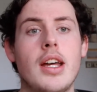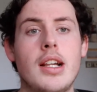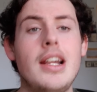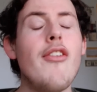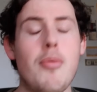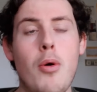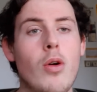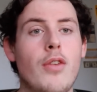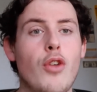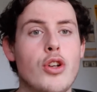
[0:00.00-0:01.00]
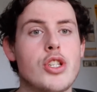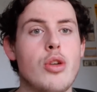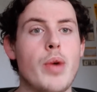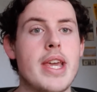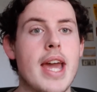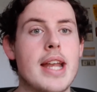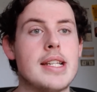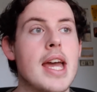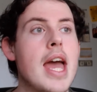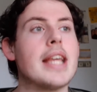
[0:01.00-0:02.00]
Liverpool have lost at the
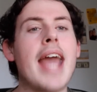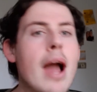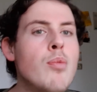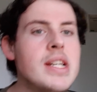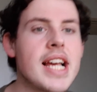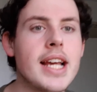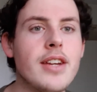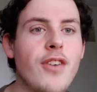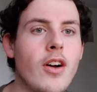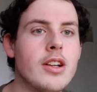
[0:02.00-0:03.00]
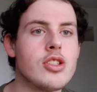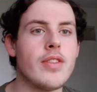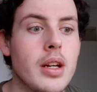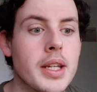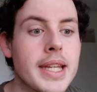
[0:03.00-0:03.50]
weekend. Can we take advantage of it?